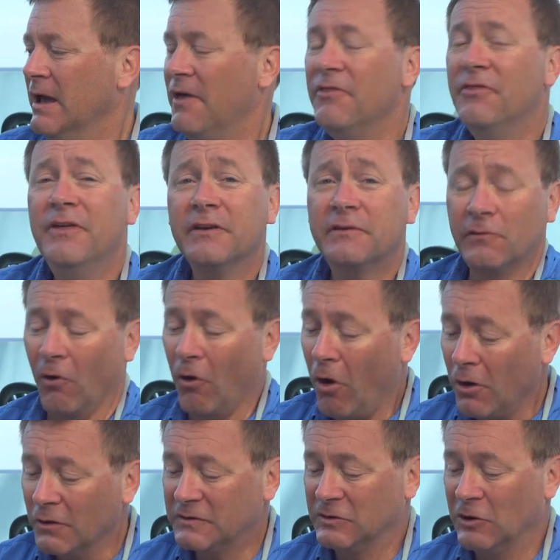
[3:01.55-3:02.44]
This
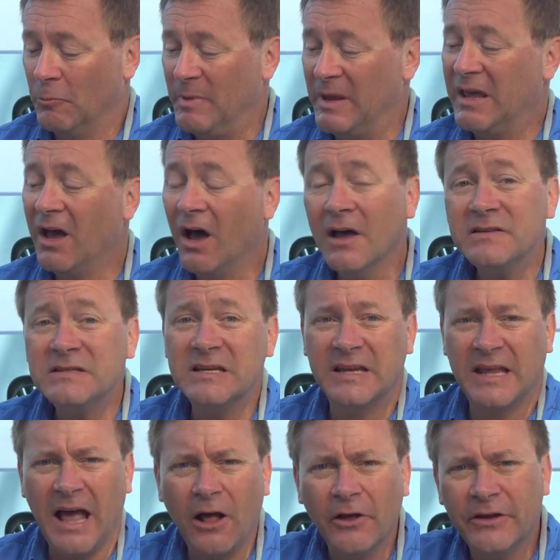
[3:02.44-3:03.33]
also, because
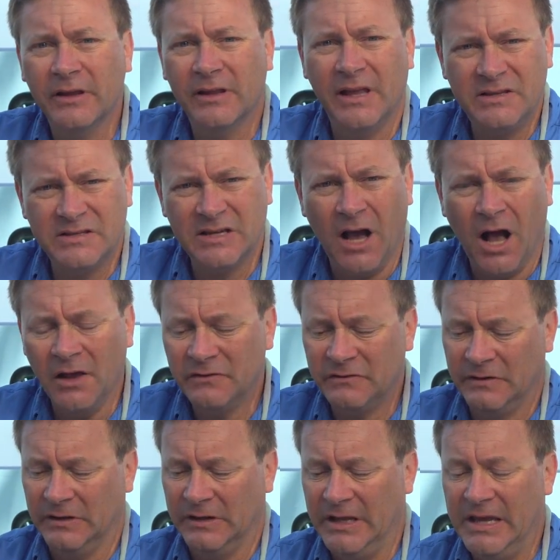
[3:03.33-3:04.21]
it calculates
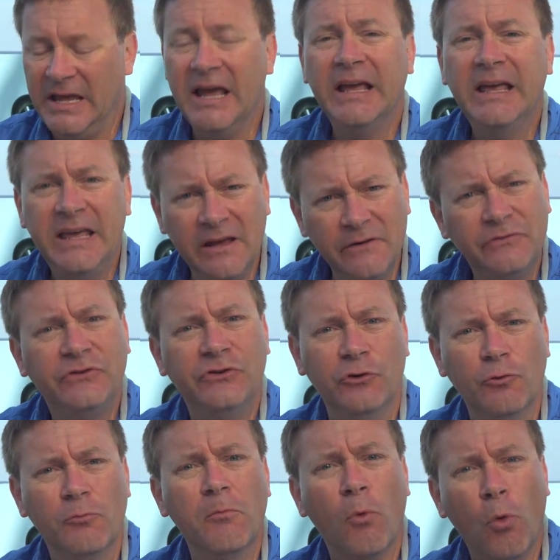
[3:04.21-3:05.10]
constantly, it gives
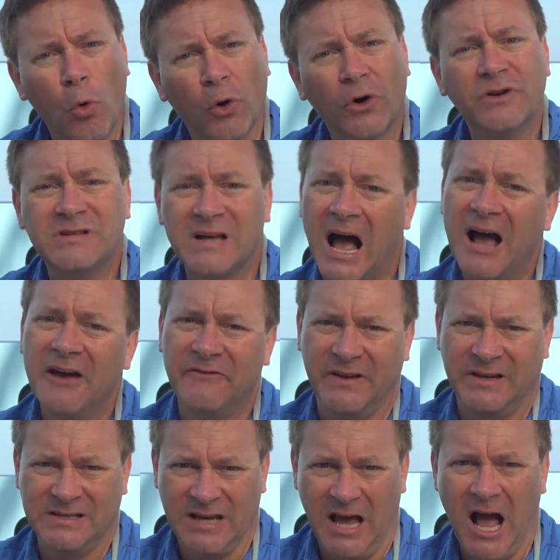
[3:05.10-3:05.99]
you more
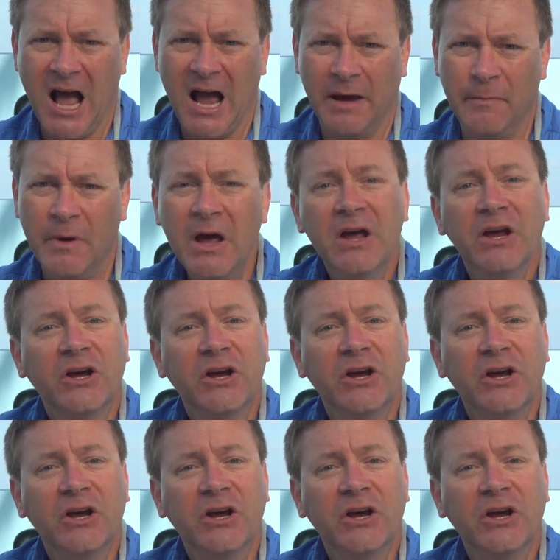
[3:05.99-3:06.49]
diving time,